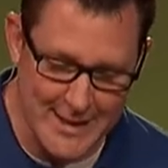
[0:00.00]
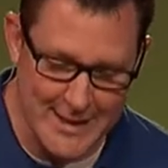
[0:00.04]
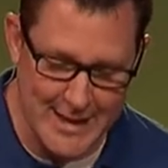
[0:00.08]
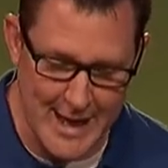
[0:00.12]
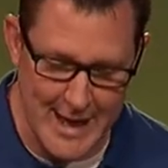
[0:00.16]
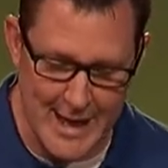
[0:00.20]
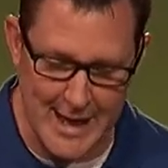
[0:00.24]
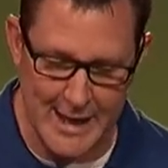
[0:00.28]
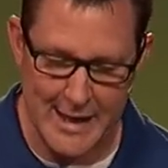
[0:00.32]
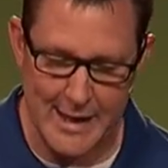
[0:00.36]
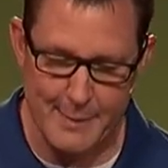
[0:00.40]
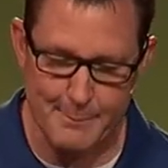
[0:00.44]

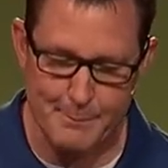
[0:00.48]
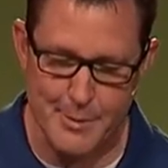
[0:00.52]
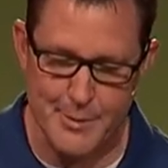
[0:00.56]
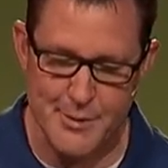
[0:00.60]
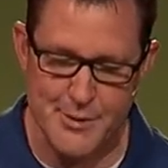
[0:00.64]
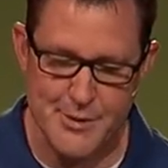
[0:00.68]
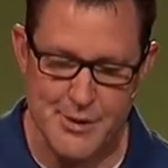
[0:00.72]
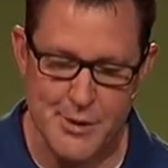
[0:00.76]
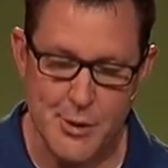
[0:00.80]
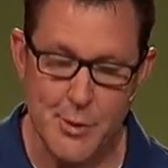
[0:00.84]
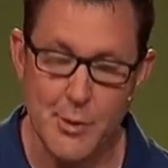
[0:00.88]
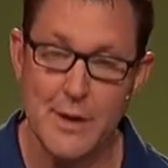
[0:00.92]
God and
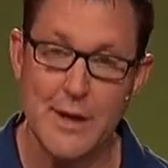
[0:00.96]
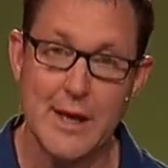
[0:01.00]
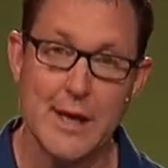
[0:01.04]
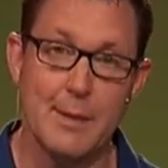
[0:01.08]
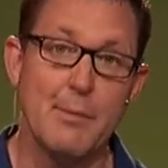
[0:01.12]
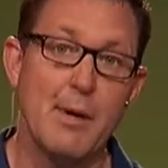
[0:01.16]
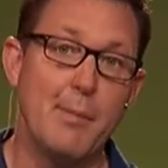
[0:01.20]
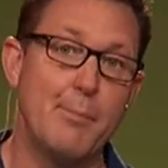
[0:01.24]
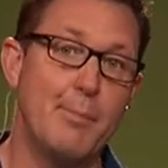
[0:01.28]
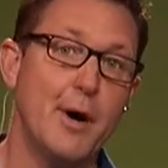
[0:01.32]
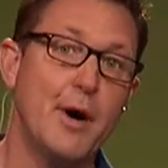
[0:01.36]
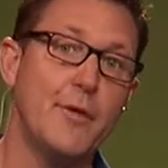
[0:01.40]
pursuing him
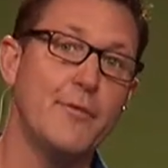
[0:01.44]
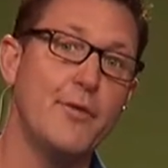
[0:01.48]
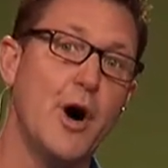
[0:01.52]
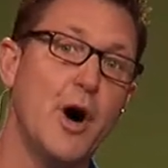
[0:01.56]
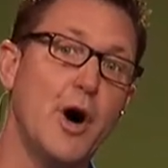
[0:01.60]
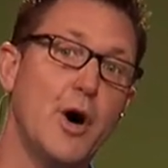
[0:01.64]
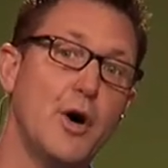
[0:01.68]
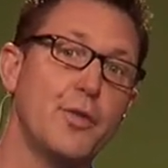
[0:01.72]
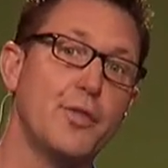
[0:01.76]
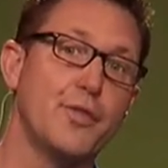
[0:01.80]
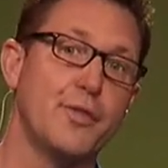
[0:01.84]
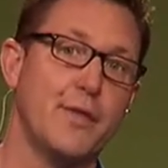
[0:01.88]
above
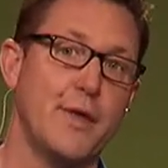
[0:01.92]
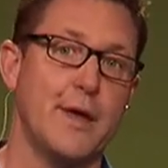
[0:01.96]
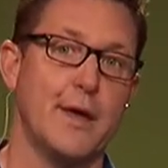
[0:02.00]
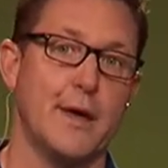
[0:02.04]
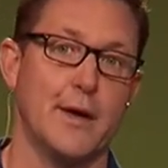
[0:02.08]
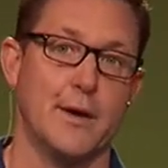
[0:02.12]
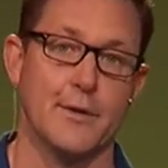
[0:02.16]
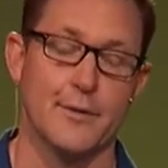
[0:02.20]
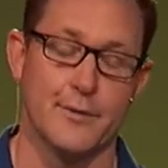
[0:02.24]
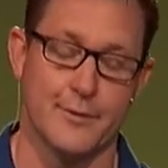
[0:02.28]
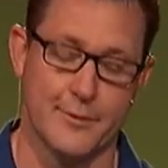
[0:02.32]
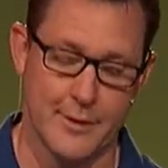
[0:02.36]
all
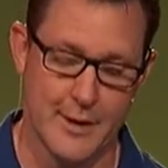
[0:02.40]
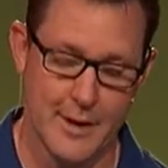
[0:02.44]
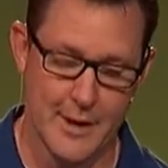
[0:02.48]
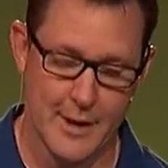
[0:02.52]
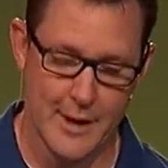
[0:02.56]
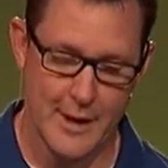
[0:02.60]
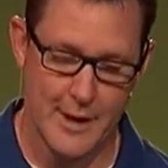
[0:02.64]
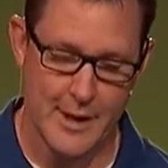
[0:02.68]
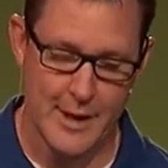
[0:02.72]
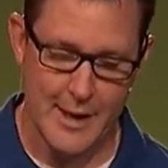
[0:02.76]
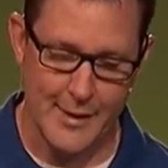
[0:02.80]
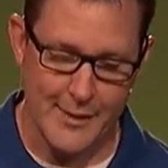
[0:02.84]
things.
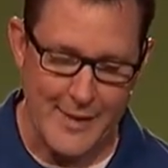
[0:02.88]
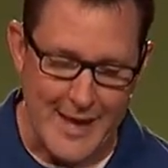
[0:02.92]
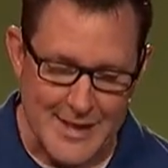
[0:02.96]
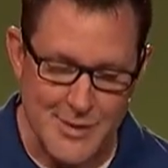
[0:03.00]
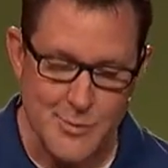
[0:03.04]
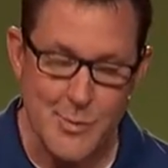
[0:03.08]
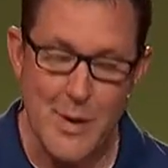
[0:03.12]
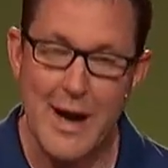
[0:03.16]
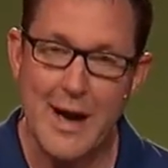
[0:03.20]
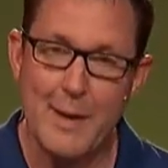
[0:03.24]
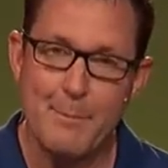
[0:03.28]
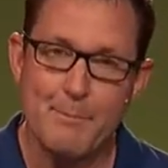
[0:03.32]
And that's
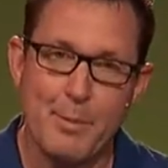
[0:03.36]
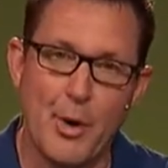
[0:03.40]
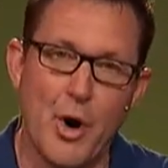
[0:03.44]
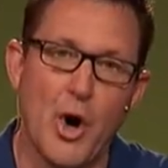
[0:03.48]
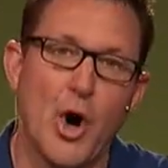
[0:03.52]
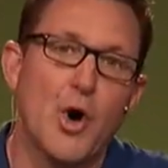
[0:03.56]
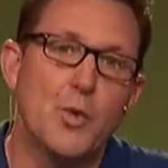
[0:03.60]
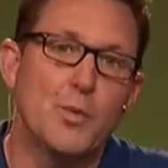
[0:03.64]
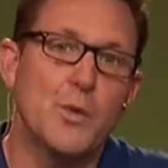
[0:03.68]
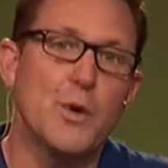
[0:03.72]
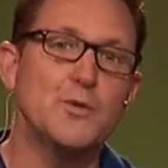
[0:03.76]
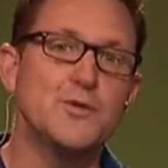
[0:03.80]
why
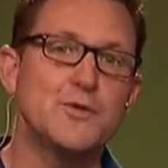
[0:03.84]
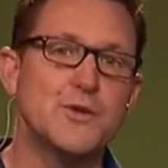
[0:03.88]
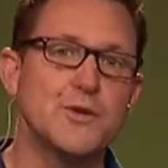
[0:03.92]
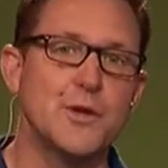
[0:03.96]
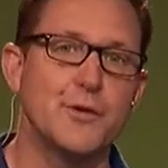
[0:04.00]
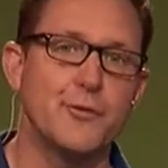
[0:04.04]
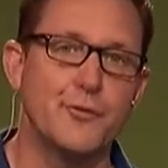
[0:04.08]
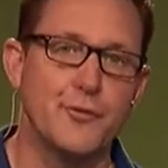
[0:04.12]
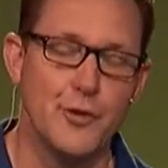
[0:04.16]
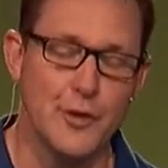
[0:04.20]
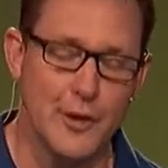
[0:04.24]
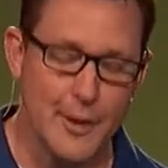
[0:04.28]
Paul wrote to the
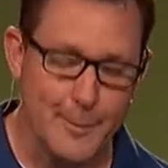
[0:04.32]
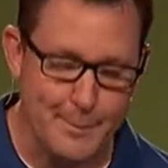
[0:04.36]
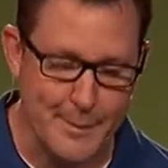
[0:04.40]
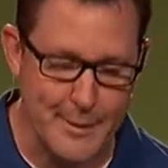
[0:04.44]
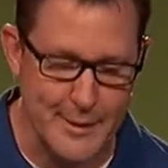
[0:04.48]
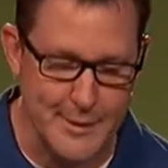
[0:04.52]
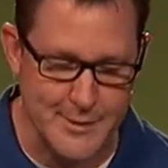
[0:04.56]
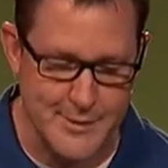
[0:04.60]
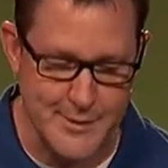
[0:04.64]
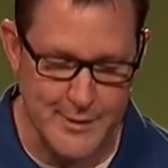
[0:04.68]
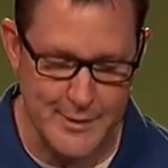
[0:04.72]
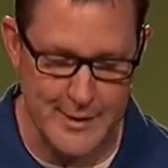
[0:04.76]

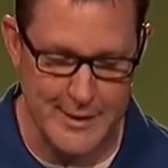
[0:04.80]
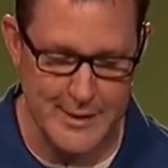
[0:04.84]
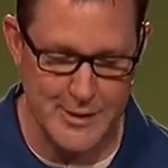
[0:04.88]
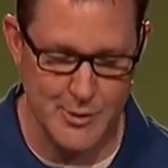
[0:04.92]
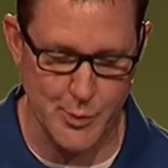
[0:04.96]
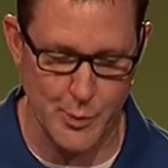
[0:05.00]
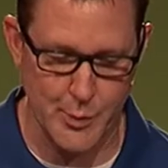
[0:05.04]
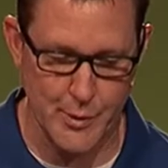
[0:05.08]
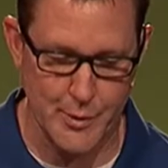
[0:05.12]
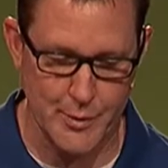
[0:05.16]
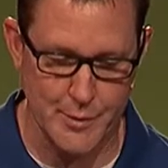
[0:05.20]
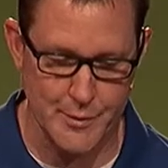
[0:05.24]
Philippians these
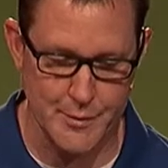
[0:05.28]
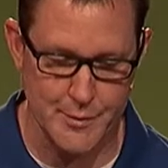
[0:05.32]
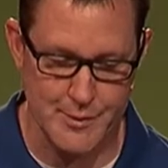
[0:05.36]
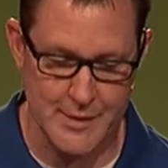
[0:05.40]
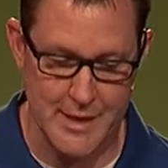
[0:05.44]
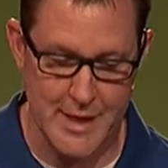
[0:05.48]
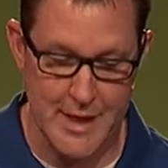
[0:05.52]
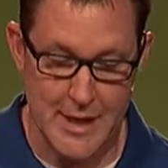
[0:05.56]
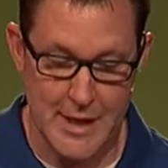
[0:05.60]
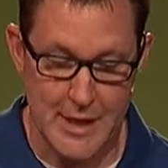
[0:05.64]
words